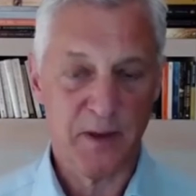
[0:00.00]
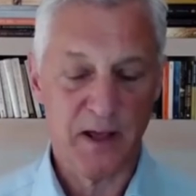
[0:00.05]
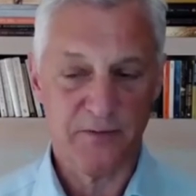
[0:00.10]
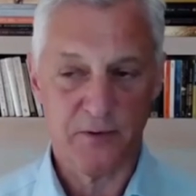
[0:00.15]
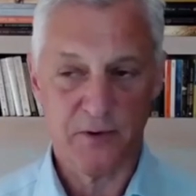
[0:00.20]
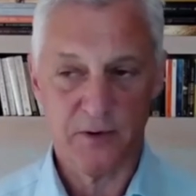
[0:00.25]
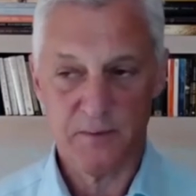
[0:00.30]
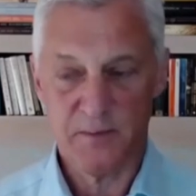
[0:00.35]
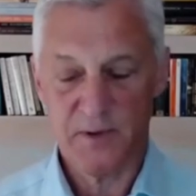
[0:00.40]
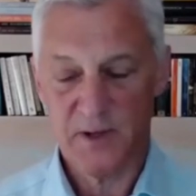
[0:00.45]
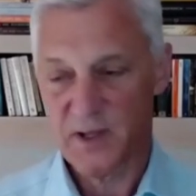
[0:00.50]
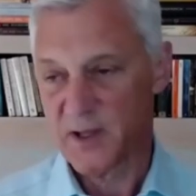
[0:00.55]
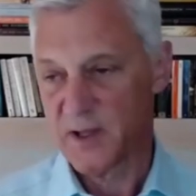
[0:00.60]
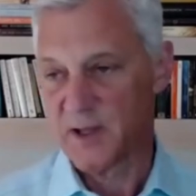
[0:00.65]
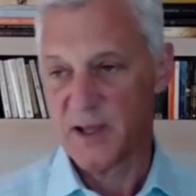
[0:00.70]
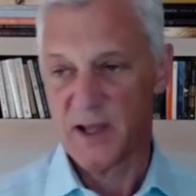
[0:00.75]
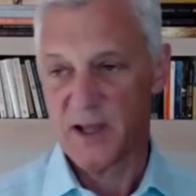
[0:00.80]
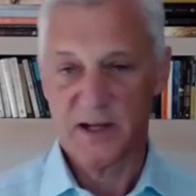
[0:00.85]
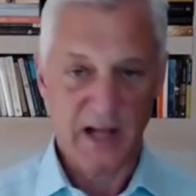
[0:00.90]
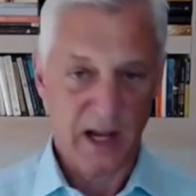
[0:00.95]
platform.
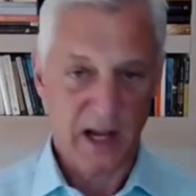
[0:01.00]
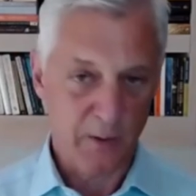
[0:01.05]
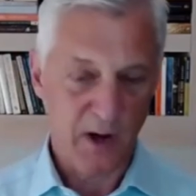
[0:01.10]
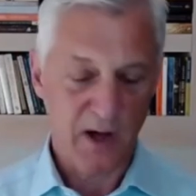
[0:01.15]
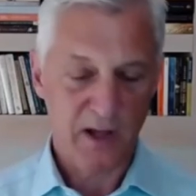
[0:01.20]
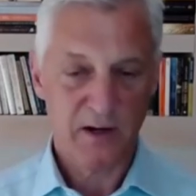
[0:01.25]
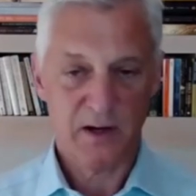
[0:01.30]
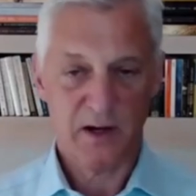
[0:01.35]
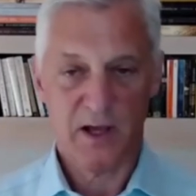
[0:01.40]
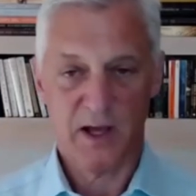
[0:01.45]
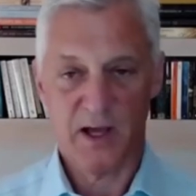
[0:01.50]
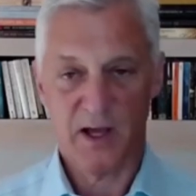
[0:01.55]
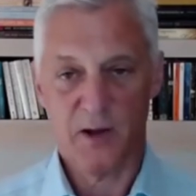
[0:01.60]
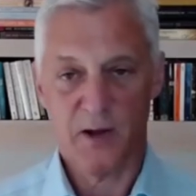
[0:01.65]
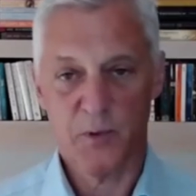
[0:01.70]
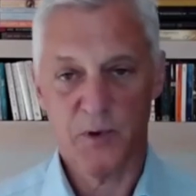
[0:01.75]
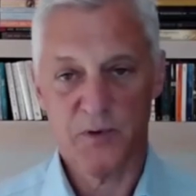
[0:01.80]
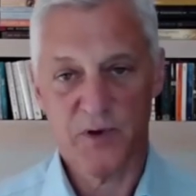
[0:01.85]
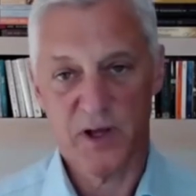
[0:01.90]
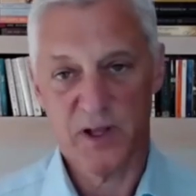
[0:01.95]
In Taiwan,
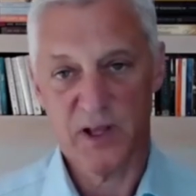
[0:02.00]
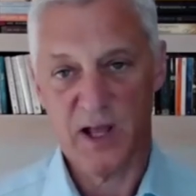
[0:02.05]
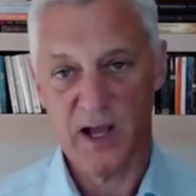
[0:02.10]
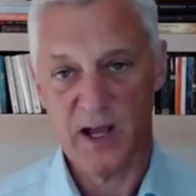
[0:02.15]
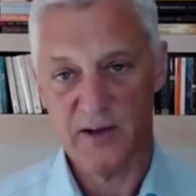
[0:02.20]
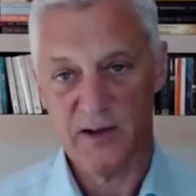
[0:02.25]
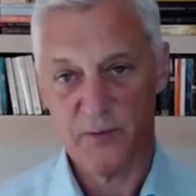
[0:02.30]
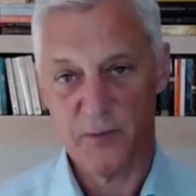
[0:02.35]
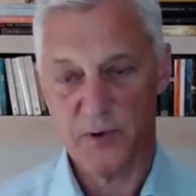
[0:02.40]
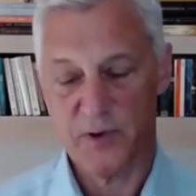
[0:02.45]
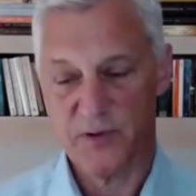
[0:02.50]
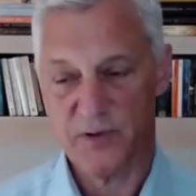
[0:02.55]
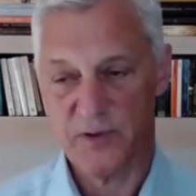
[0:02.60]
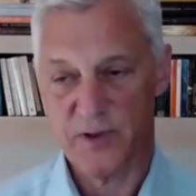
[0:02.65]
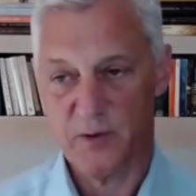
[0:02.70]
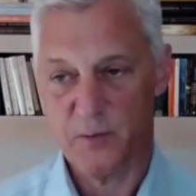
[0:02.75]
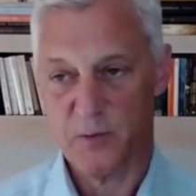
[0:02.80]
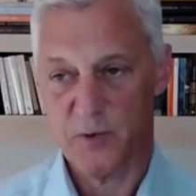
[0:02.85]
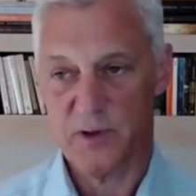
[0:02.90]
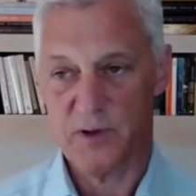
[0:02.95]
we've gone live with
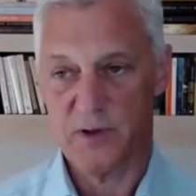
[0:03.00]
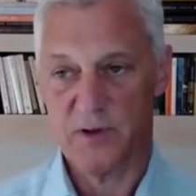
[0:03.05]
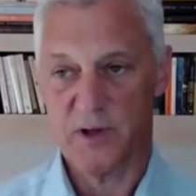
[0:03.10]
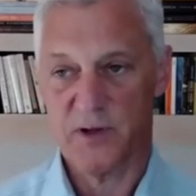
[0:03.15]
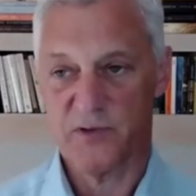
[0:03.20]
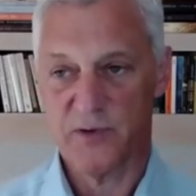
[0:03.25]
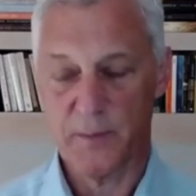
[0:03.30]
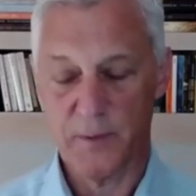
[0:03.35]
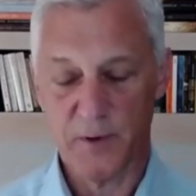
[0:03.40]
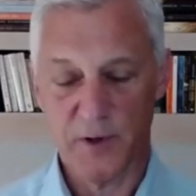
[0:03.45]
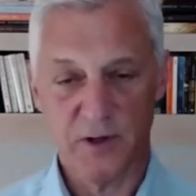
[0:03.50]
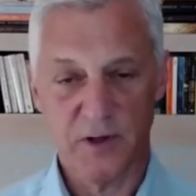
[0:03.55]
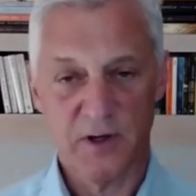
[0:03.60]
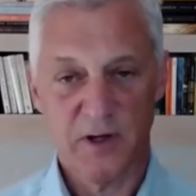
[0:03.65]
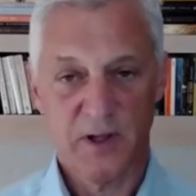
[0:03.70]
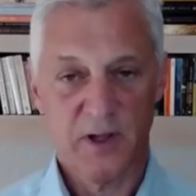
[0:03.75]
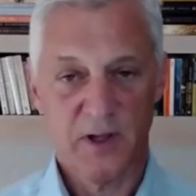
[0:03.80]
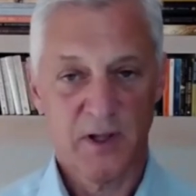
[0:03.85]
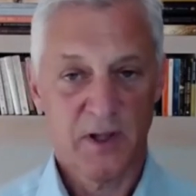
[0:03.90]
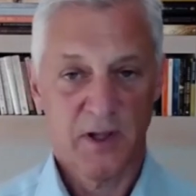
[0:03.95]
a
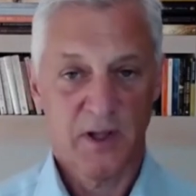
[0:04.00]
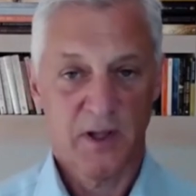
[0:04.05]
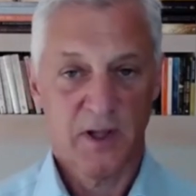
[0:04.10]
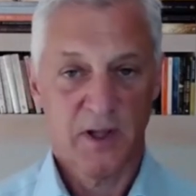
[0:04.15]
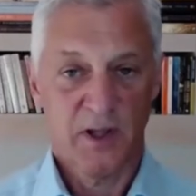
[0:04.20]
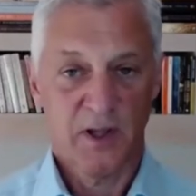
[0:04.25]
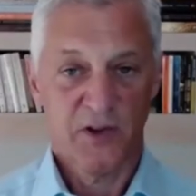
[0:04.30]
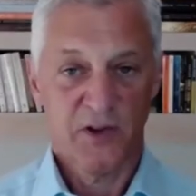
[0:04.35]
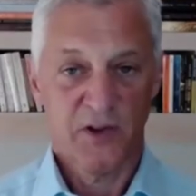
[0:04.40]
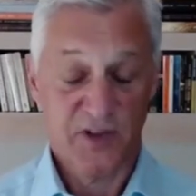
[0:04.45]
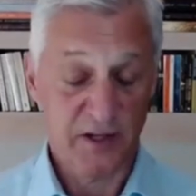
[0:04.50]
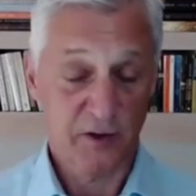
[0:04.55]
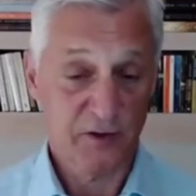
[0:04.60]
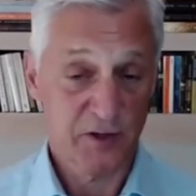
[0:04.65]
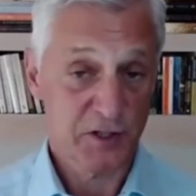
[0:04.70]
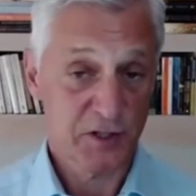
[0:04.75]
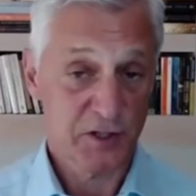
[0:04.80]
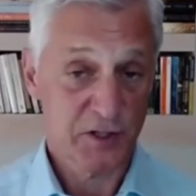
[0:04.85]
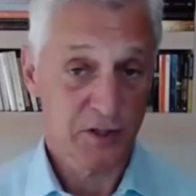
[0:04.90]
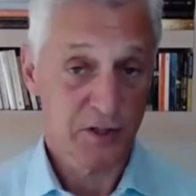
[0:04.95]
similar standalone digital